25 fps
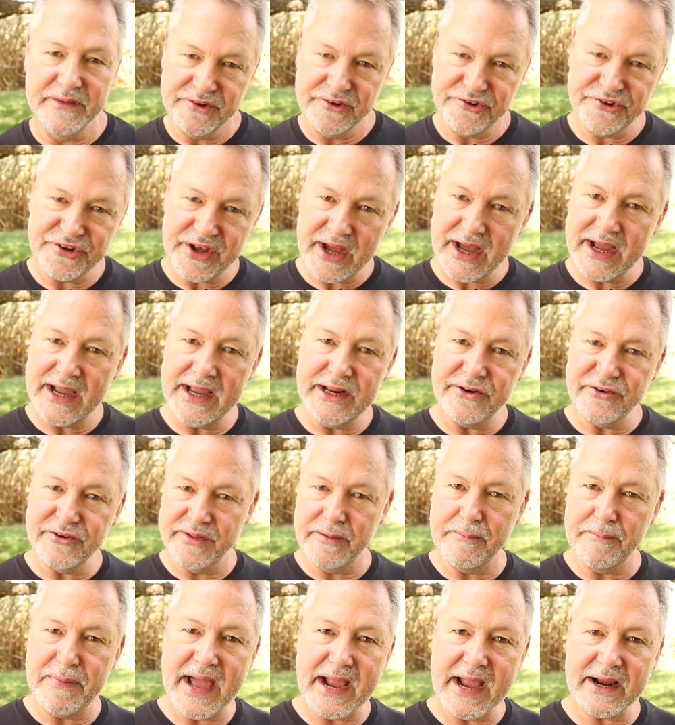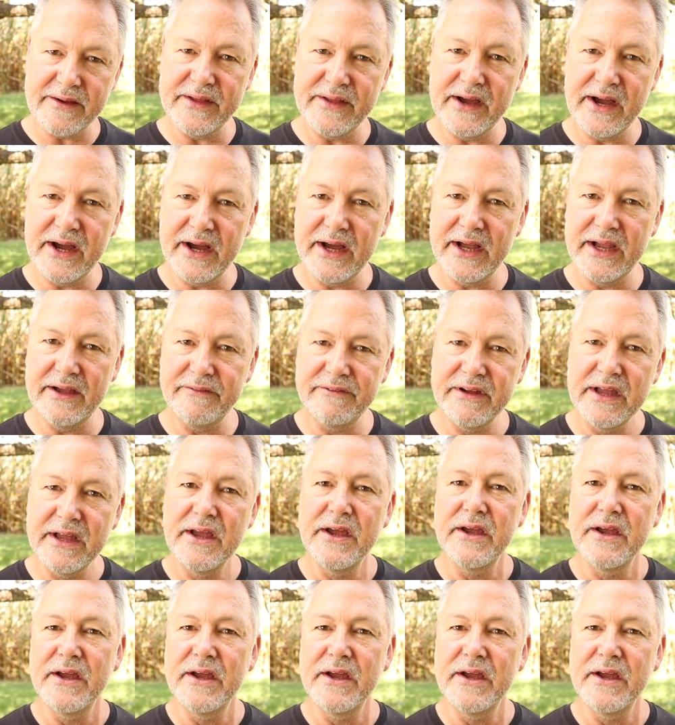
the sides or the back of the hive,